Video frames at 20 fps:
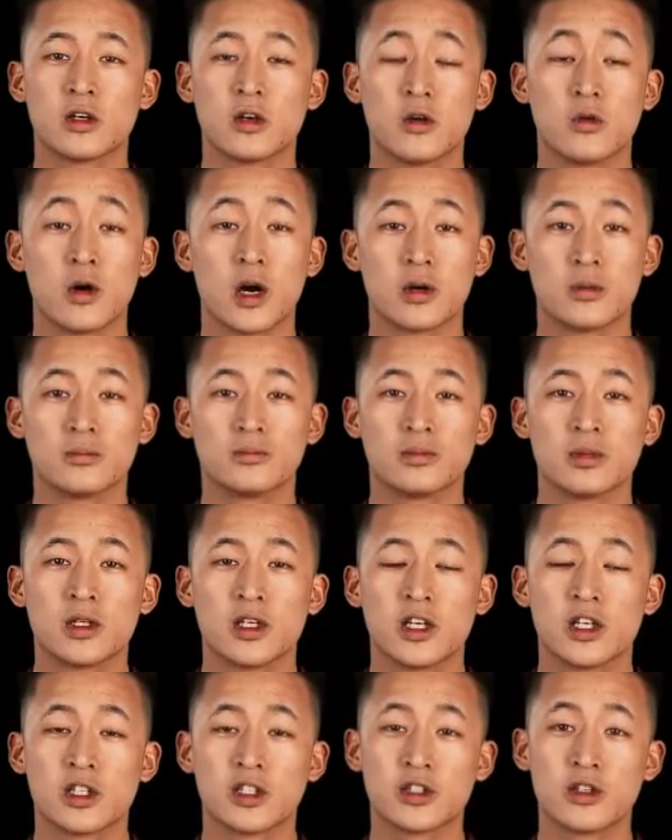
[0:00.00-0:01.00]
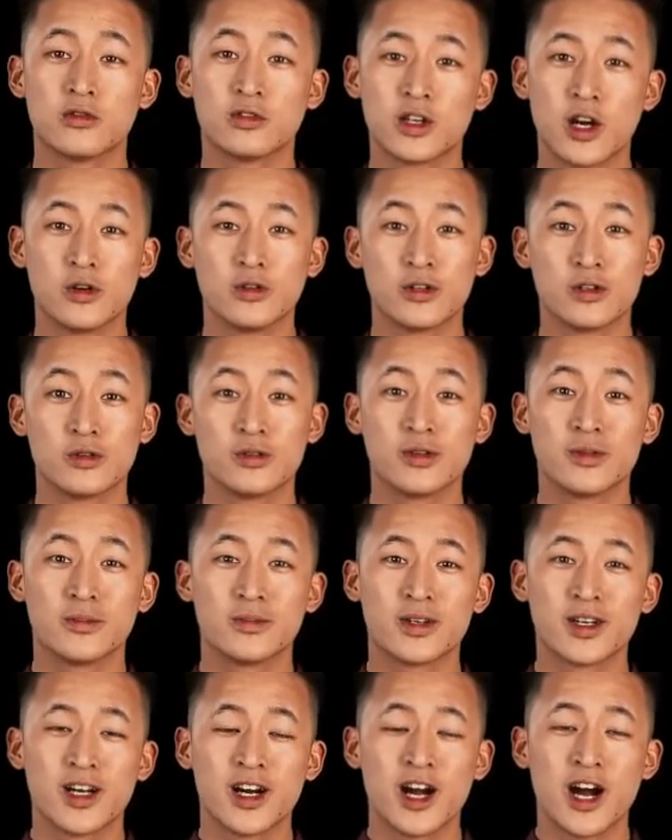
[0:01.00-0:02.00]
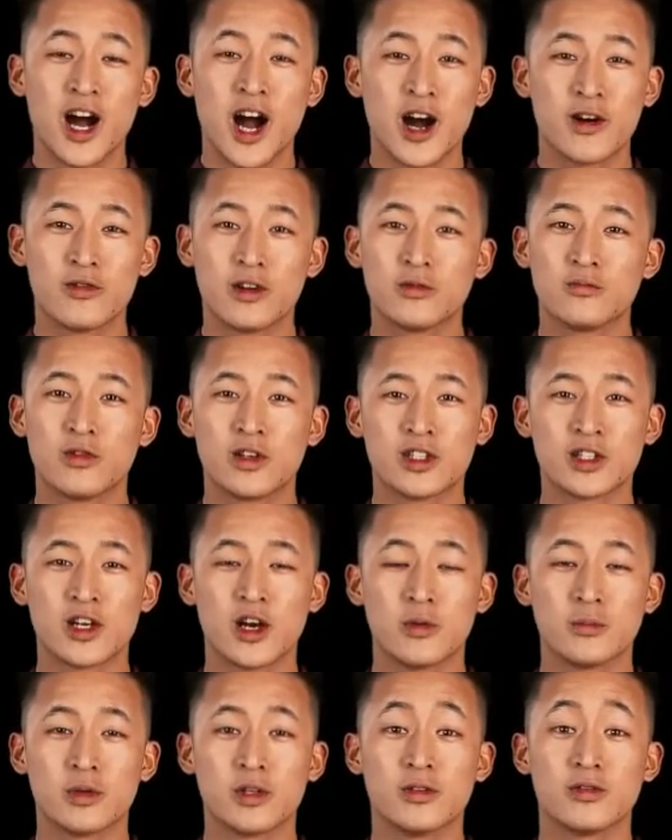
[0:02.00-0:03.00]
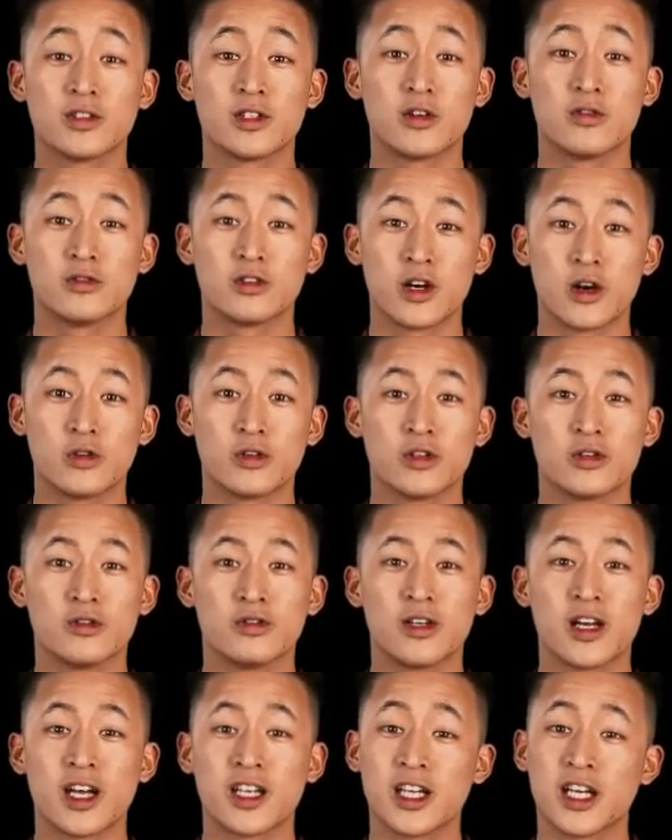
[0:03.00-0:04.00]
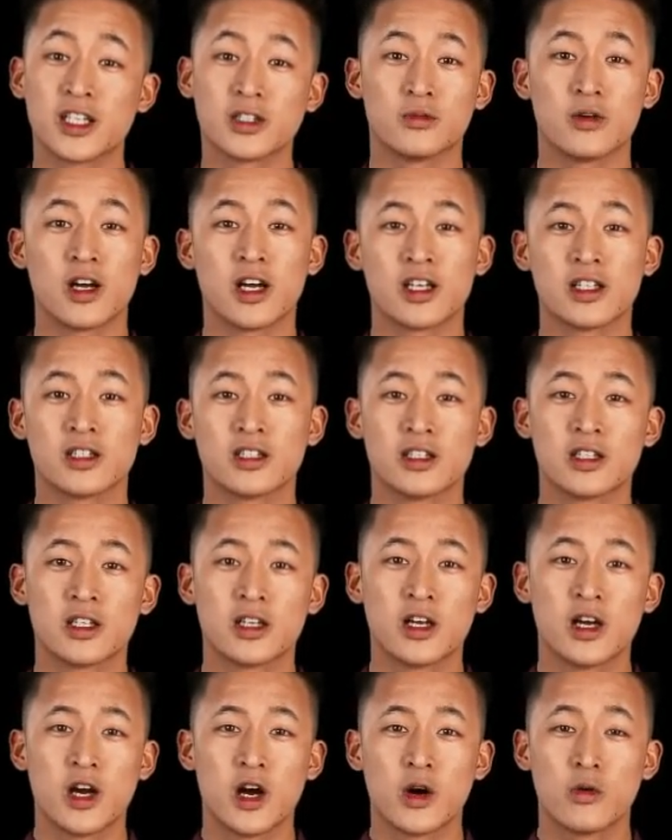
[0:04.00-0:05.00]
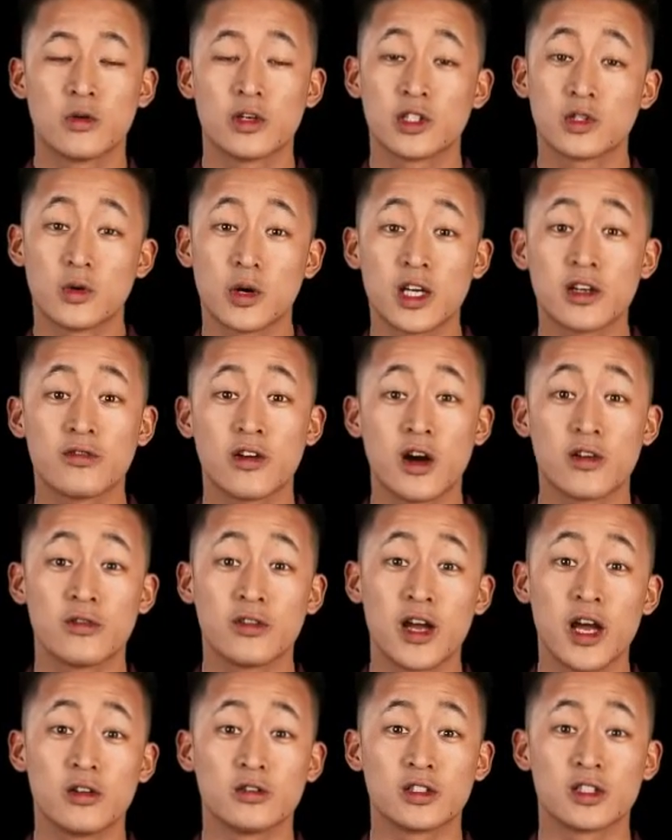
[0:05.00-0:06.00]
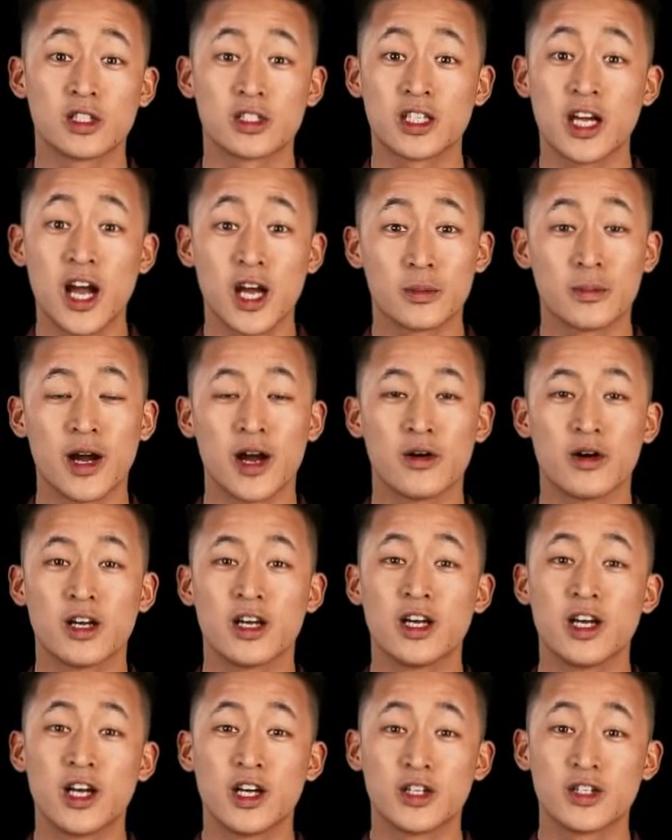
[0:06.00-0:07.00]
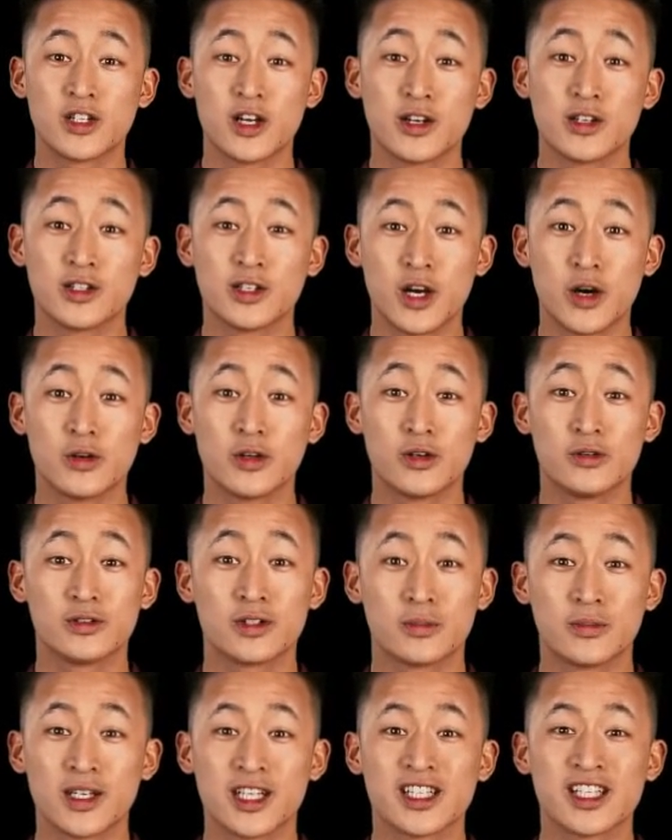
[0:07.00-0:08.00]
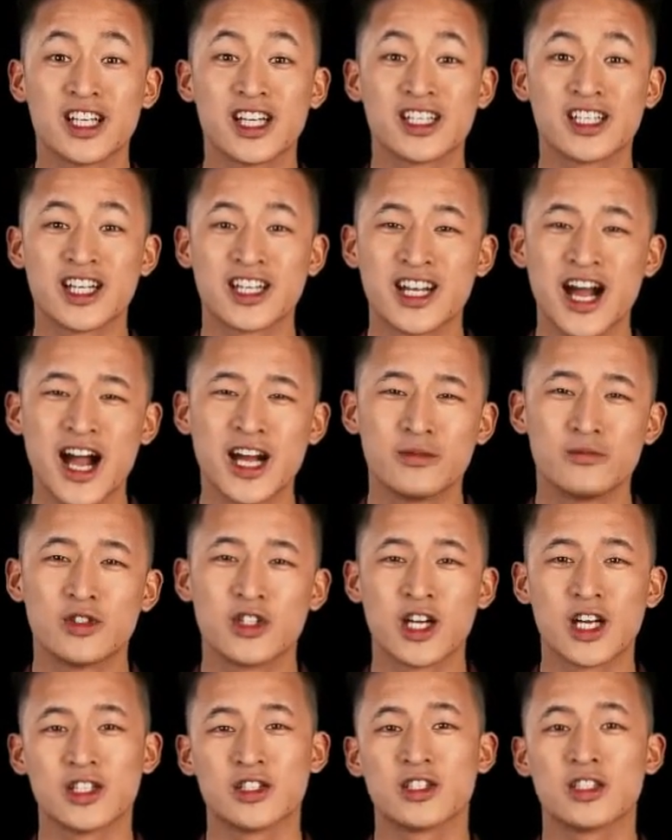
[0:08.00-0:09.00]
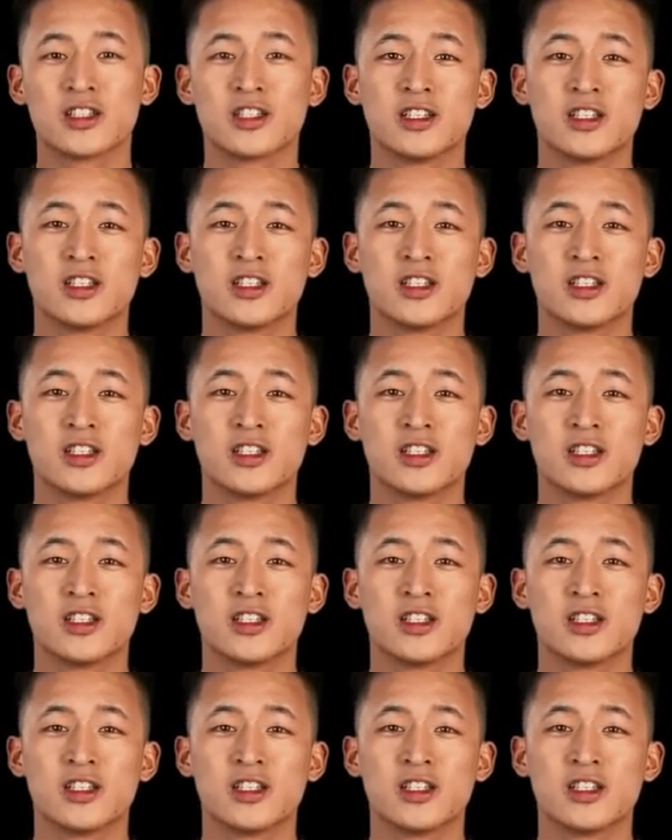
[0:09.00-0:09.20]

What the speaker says: 1. Son Goku. I run 1 copy of Son Goku, and here's why. With 25,000 attack power, Son Goku's ability is a game changer.